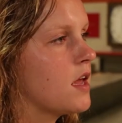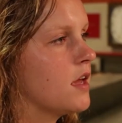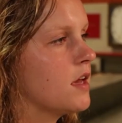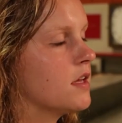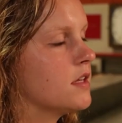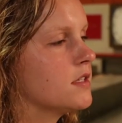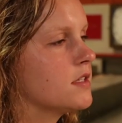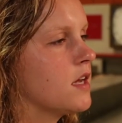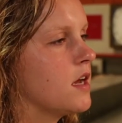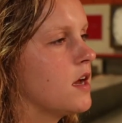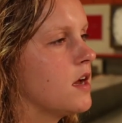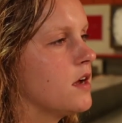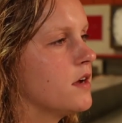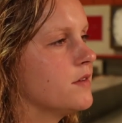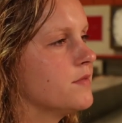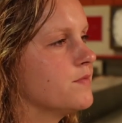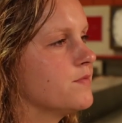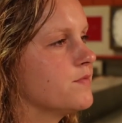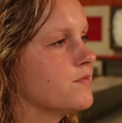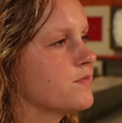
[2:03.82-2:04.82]
and um,
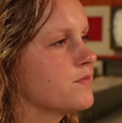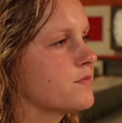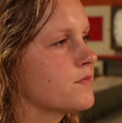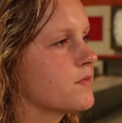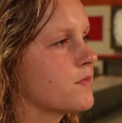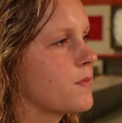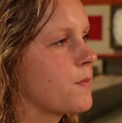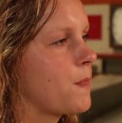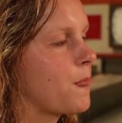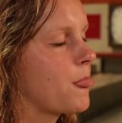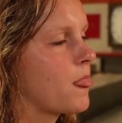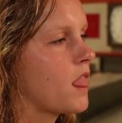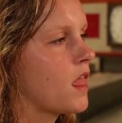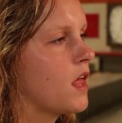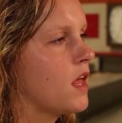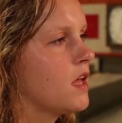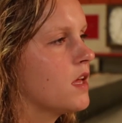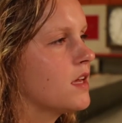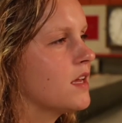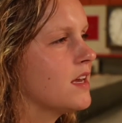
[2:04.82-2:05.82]

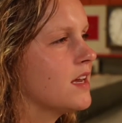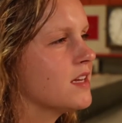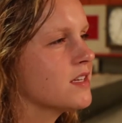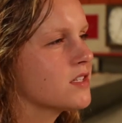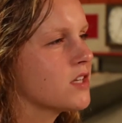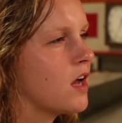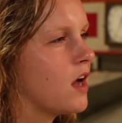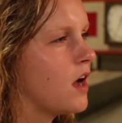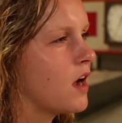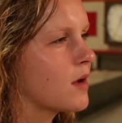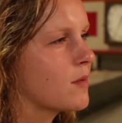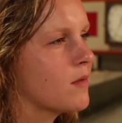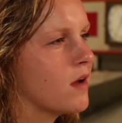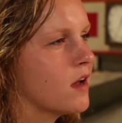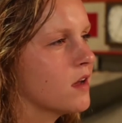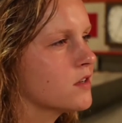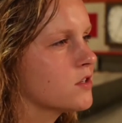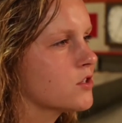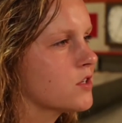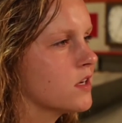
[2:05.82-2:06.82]
he didn't talk
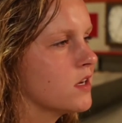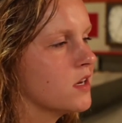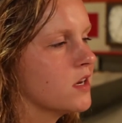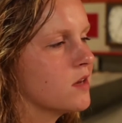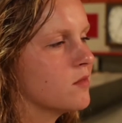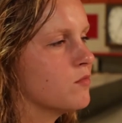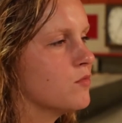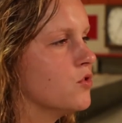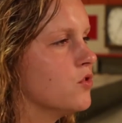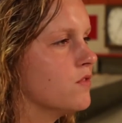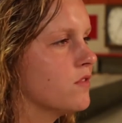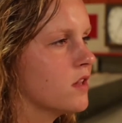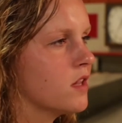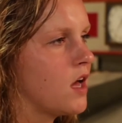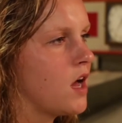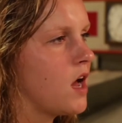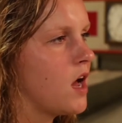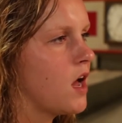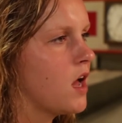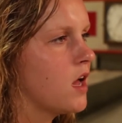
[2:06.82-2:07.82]
much and he didn't move a
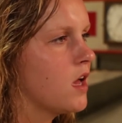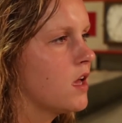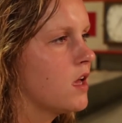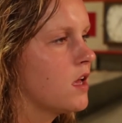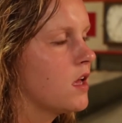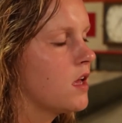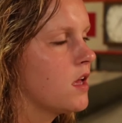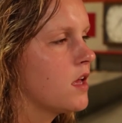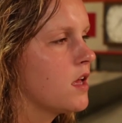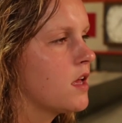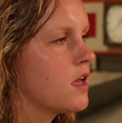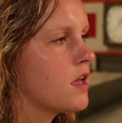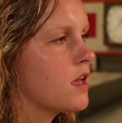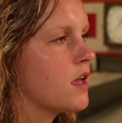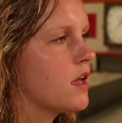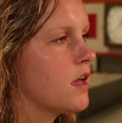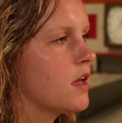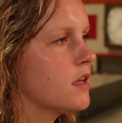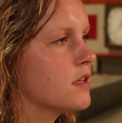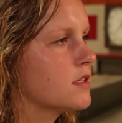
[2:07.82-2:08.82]
lot,
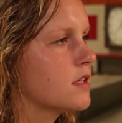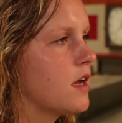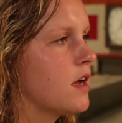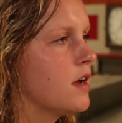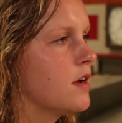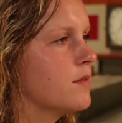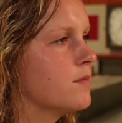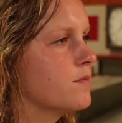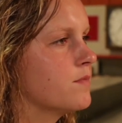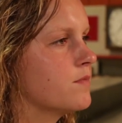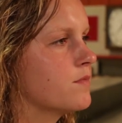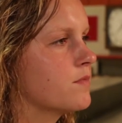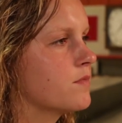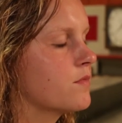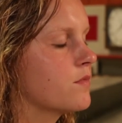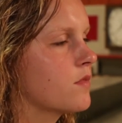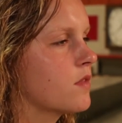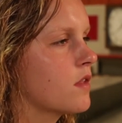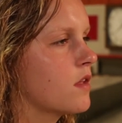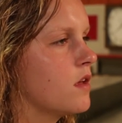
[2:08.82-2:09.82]
and um,
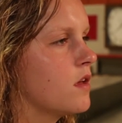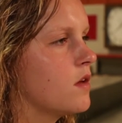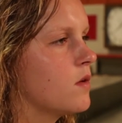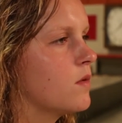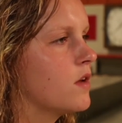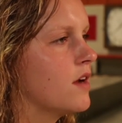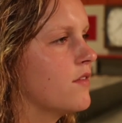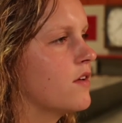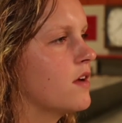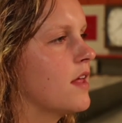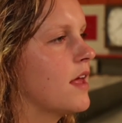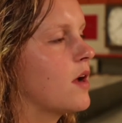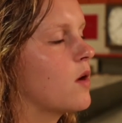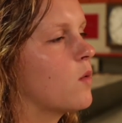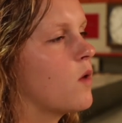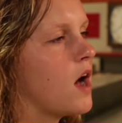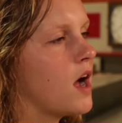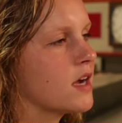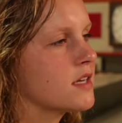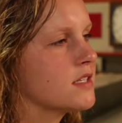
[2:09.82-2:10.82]
whenever I
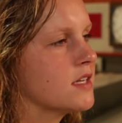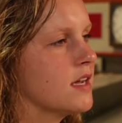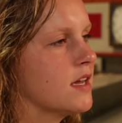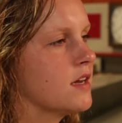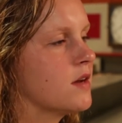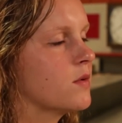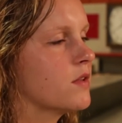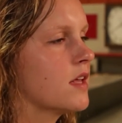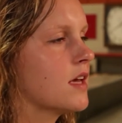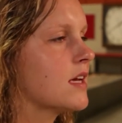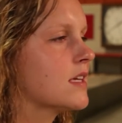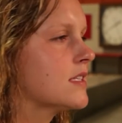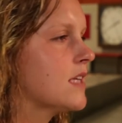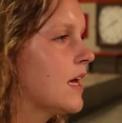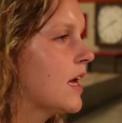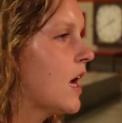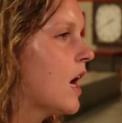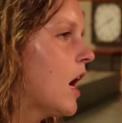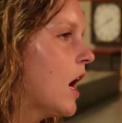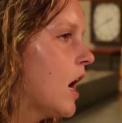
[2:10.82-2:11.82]
like walked in and would like
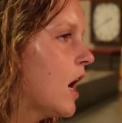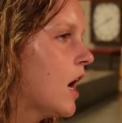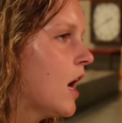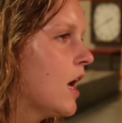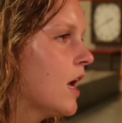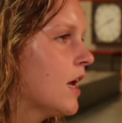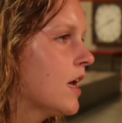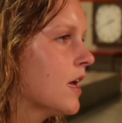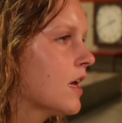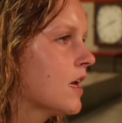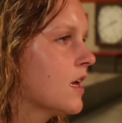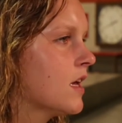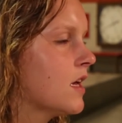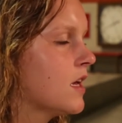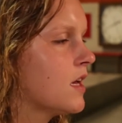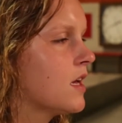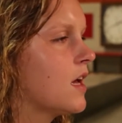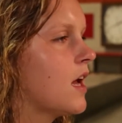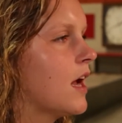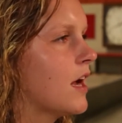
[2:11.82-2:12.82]
say hi,
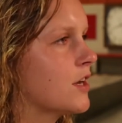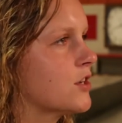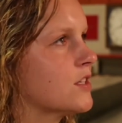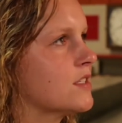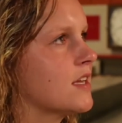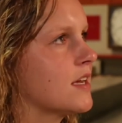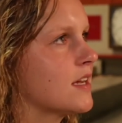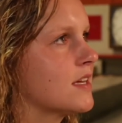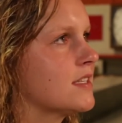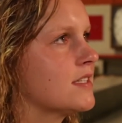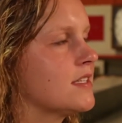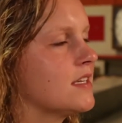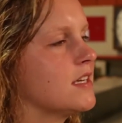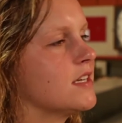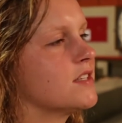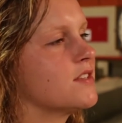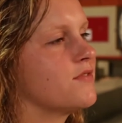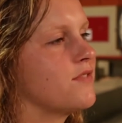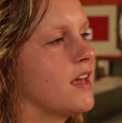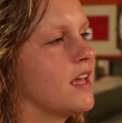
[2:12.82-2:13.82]
I could just like see
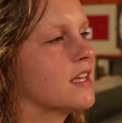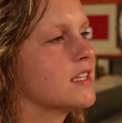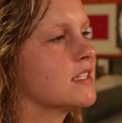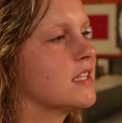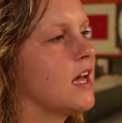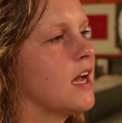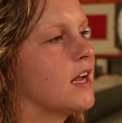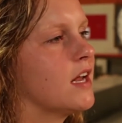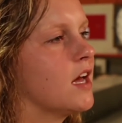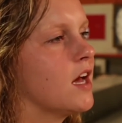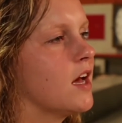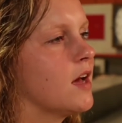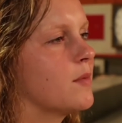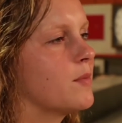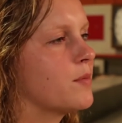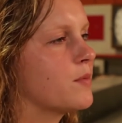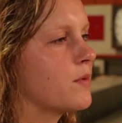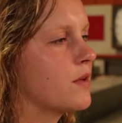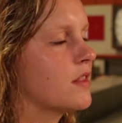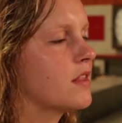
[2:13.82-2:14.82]
his face light up
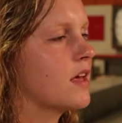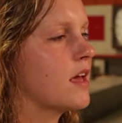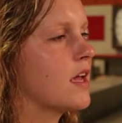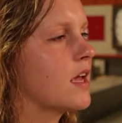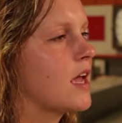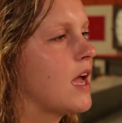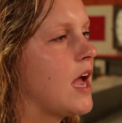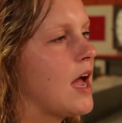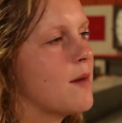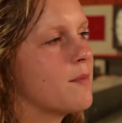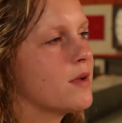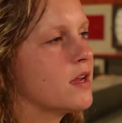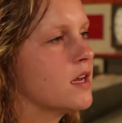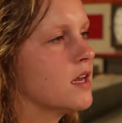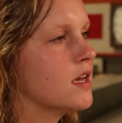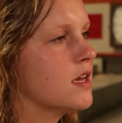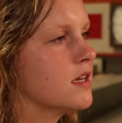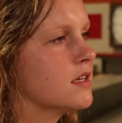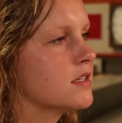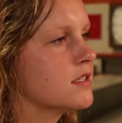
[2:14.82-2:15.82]
with like
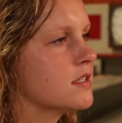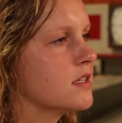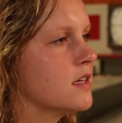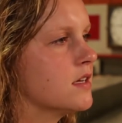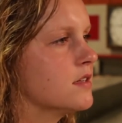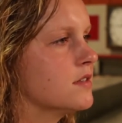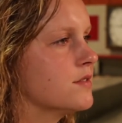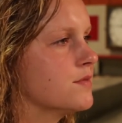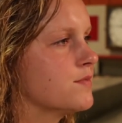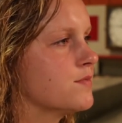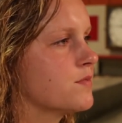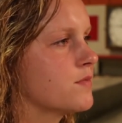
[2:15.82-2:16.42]
happiness, and